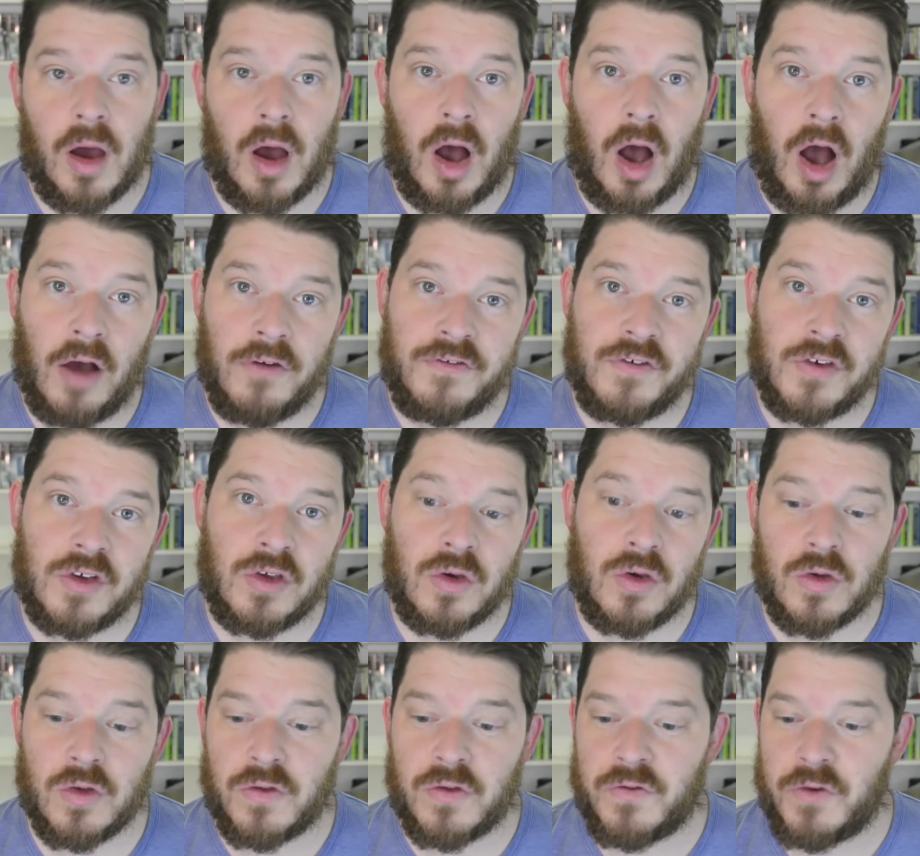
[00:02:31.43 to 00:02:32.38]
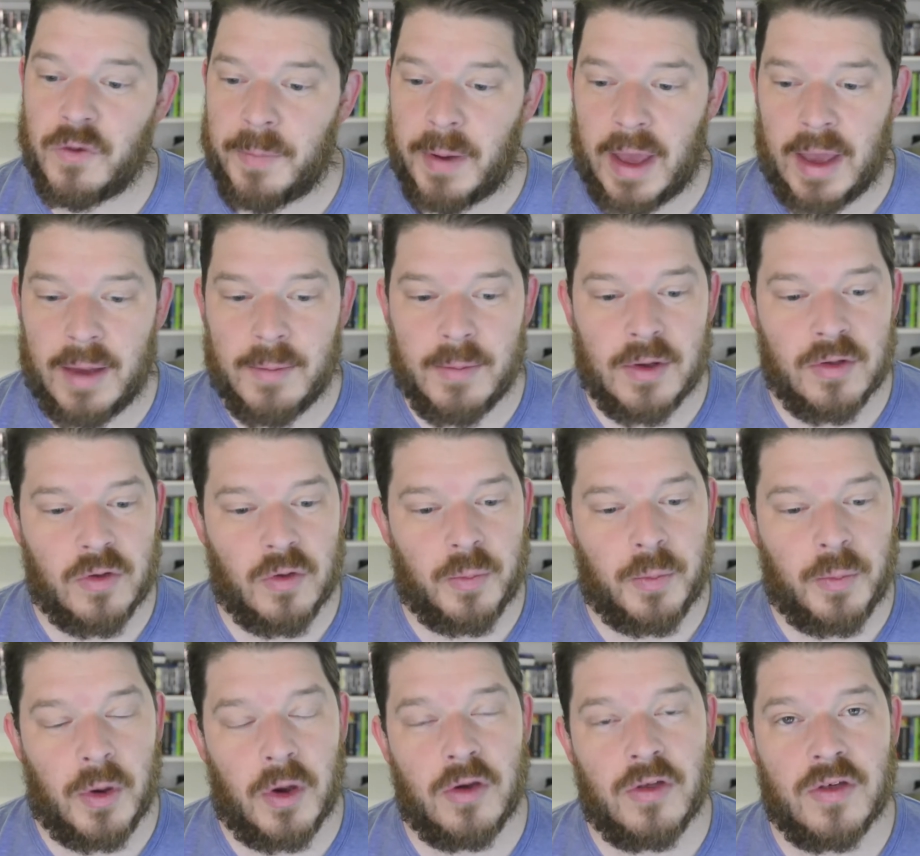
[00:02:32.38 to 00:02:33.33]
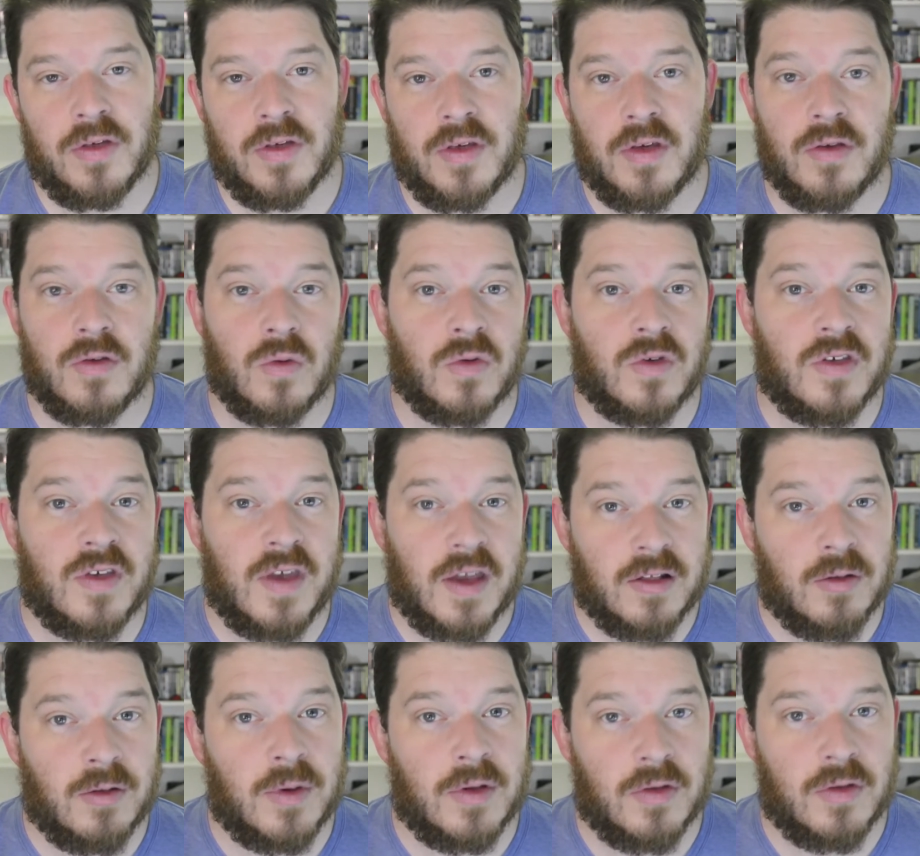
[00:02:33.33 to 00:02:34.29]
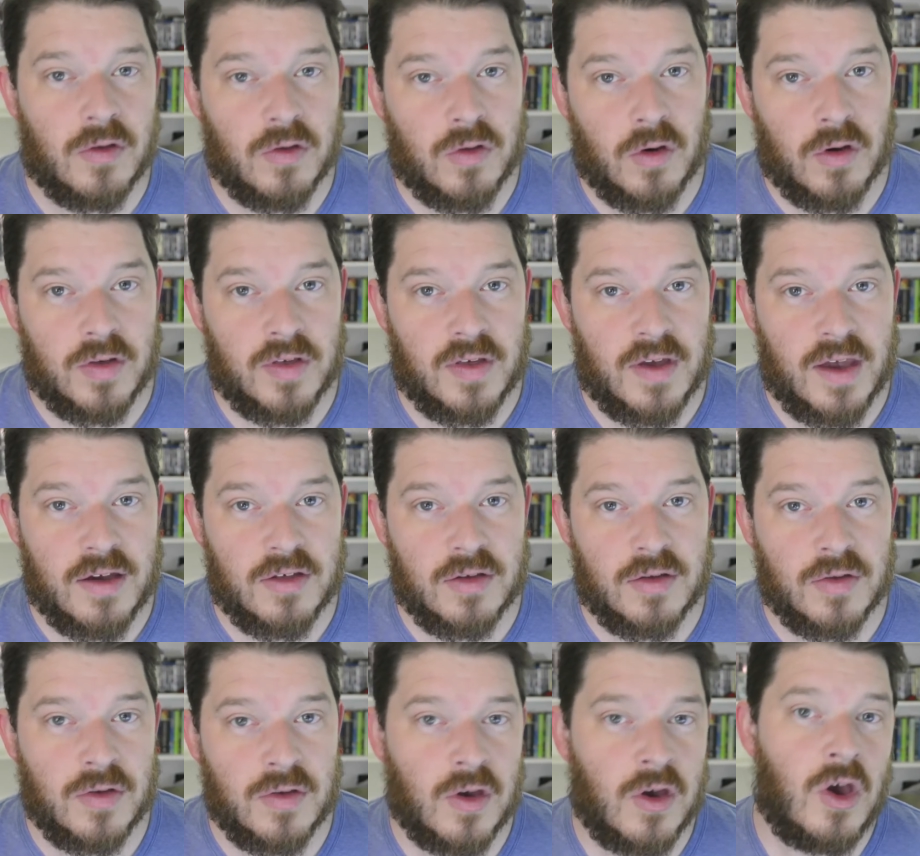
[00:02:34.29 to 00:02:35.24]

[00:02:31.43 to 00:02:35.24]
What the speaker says: often used for payments or purchases or settlements of transactions.